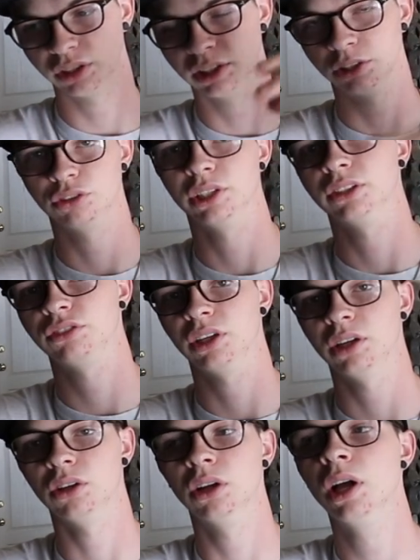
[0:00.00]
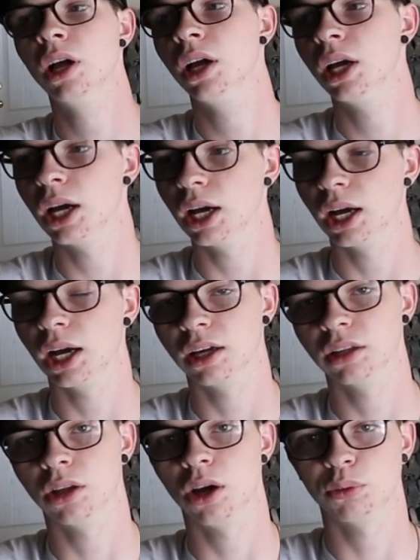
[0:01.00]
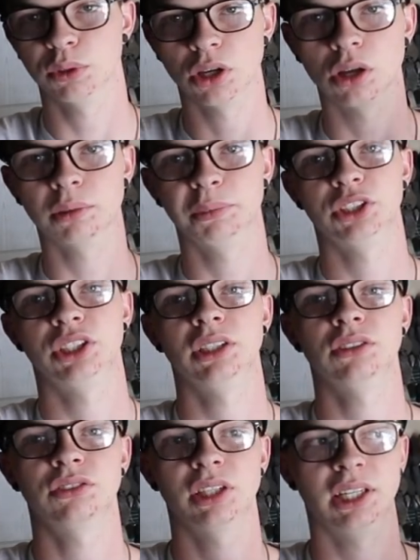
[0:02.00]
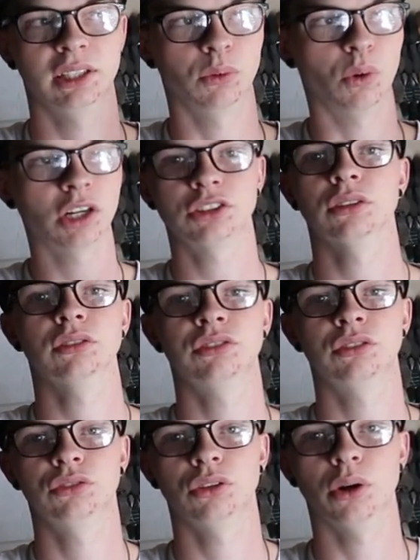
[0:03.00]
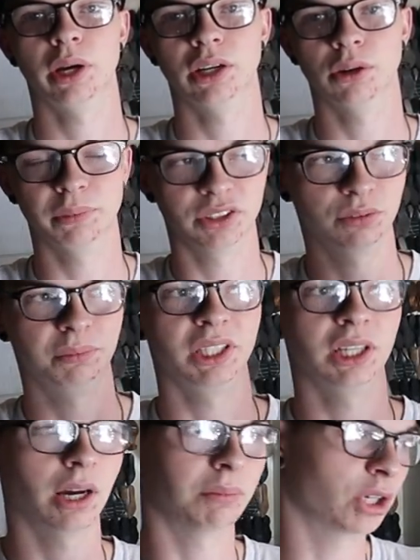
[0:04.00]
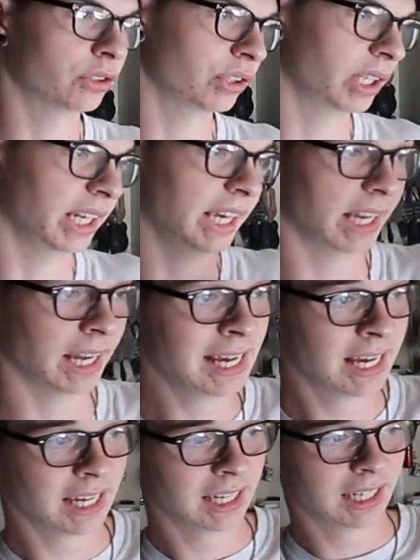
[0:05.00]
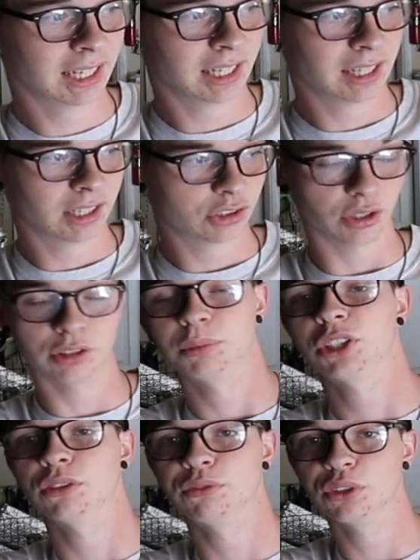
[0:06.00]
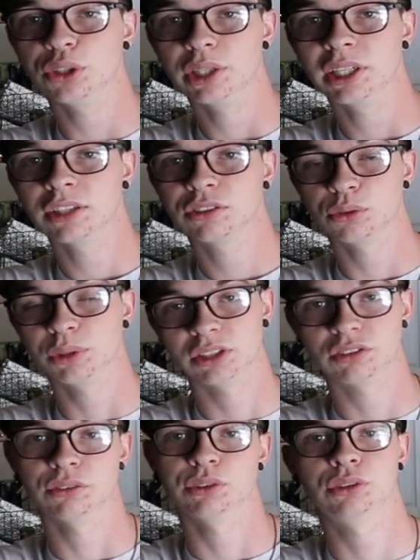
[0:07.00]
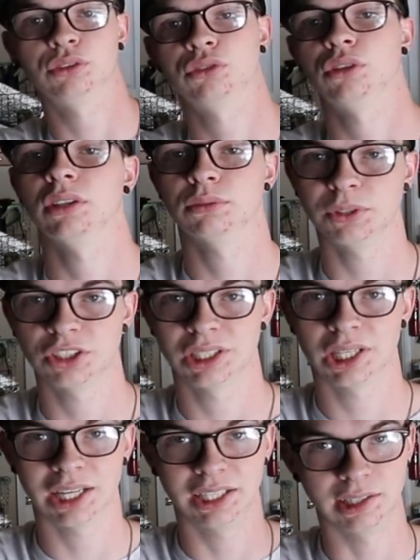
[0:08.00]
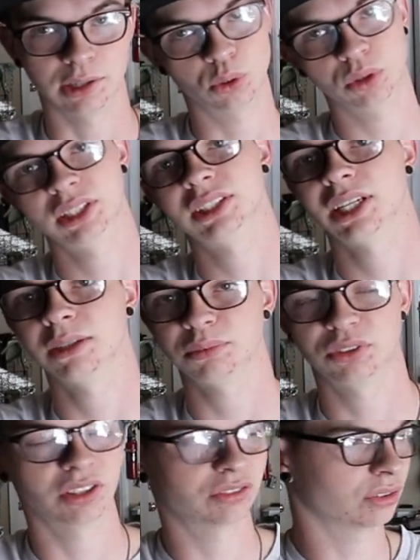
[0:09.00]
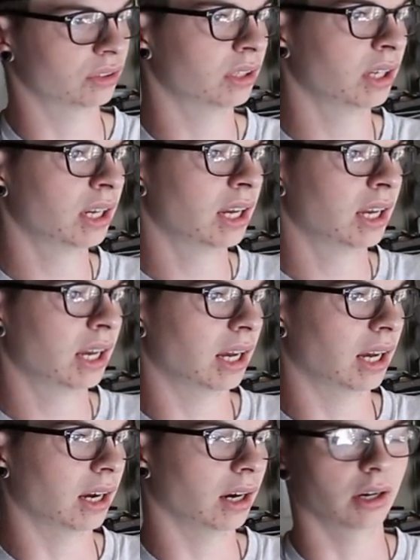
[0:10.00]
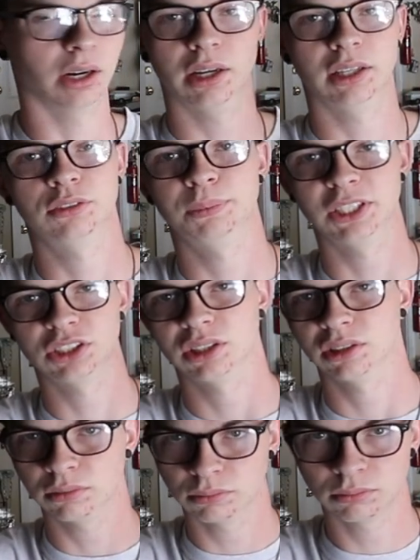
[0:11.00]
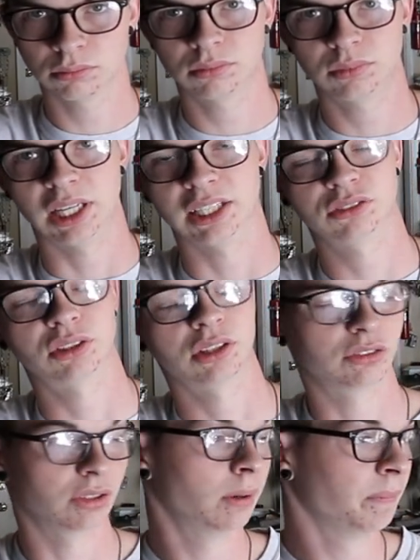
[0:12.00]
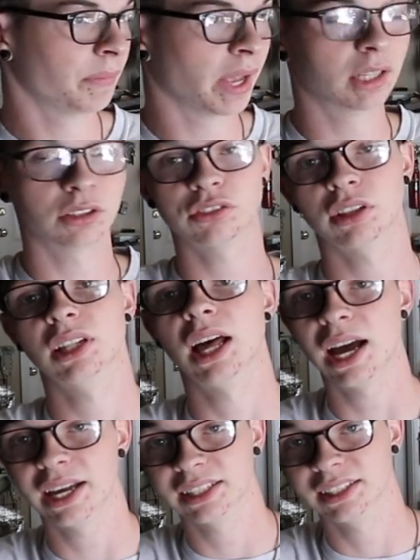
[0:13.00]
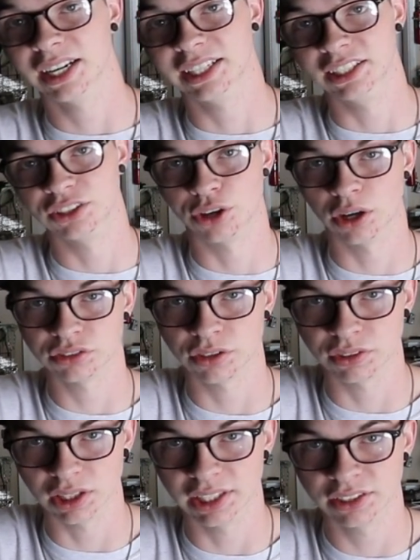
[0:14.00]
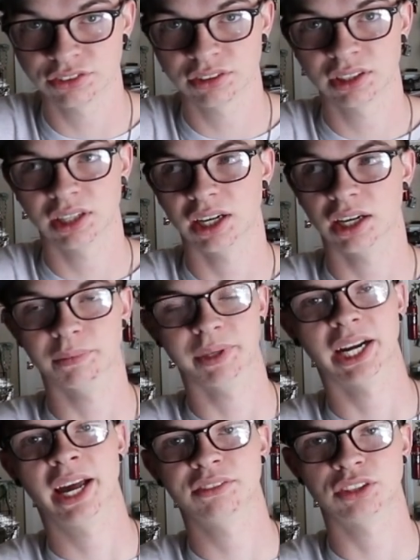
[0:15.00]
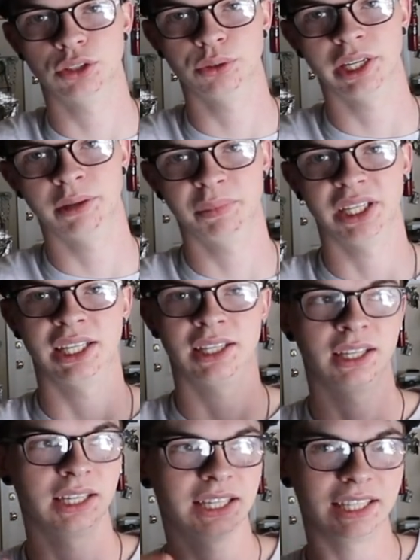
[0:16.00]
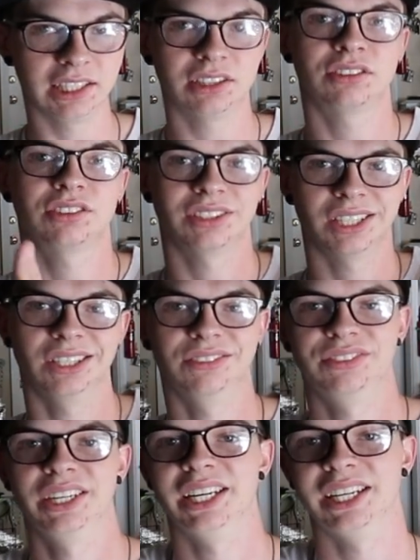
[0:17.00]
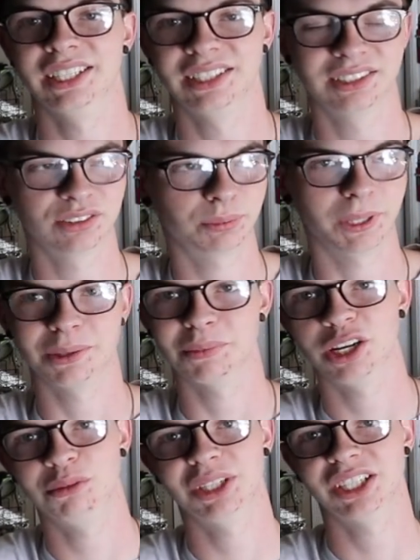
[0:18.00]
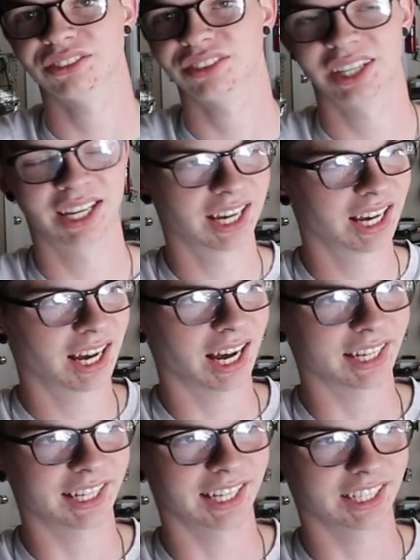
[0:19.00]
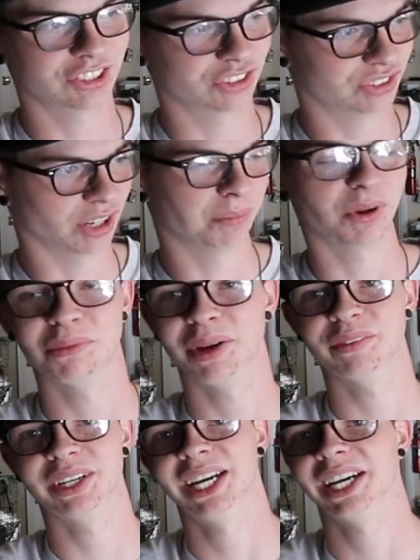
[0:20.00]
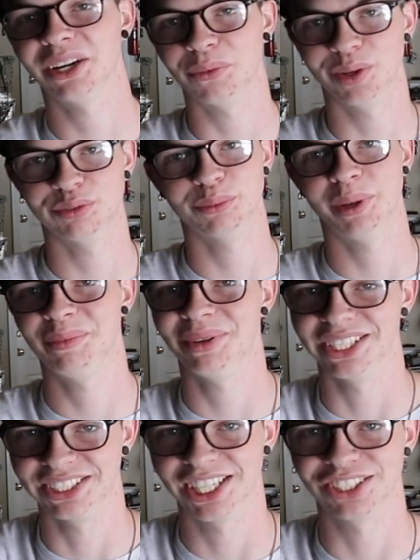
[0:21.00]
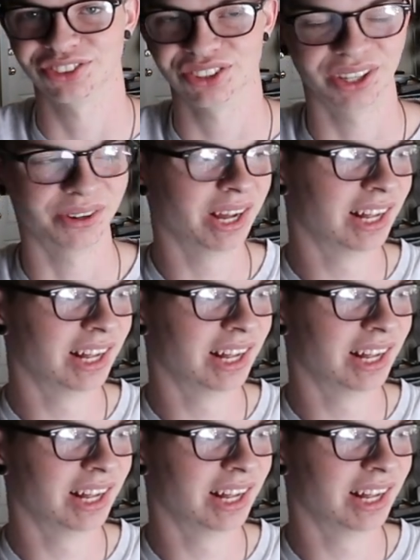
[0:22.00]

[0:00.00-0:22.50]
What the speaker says: in the trans tunnel, along with all the bushings and the washers so I don't miss a beat. I'm also going to get transmission fluid so we can service this transmission. I need a coolant temp sensor or expansion tank sensor. There's a lot that I need to cross off the list, and I have to do it in big heats of spending money because I can't just dump all my money. I gotta wait for my paycheck. So